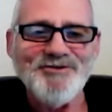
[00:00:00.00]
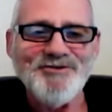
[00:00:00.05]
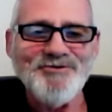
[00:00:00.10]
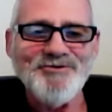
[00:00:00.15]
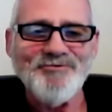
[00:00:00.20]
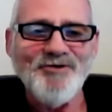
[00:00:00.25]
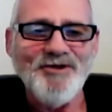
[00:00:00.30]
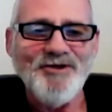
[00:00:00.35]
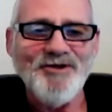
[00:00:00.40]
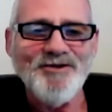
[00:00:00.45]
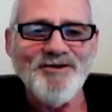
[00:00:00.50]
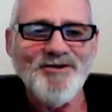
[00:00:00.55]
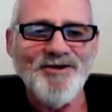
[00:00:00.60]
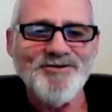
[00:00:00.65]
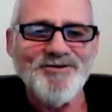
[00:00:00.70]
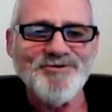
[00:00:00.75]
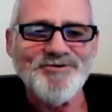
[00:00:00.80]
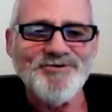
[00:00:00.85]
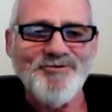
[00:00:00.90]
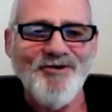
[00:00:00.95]
It's
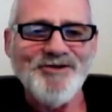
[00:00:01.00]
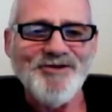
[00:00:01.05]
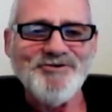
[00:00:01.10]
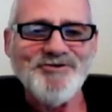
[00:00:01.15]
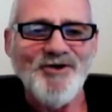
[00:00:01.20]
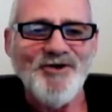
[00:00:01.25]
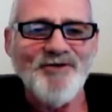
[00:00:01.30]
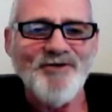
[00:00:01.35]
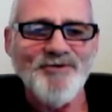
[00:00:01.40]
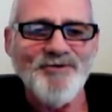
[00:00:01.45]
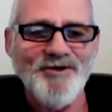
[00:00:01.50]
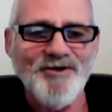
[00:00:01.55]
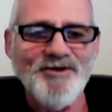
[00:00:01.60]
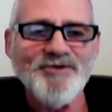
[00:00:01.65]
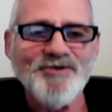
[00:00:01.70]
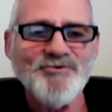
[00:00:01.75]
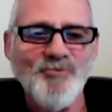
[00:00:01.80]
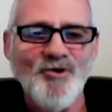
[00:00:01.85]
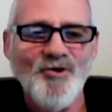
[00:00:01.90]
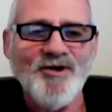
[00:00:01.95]
great stuff, and it
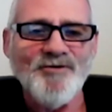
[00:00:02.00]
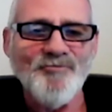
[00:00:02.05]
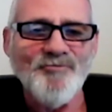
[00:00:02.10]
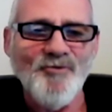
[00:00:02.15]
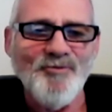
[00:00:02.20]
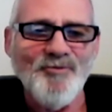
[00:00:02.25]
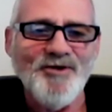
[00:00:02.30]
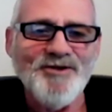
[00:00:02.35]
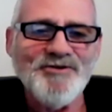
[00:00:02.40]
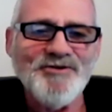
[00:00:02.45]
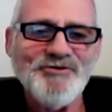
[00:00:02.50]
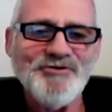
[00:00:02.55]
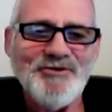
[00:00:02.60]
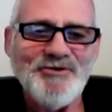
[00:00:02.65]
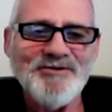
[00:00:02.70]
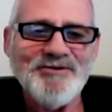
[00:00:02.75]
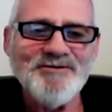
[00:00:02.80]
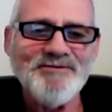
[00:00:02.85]
is working for me. So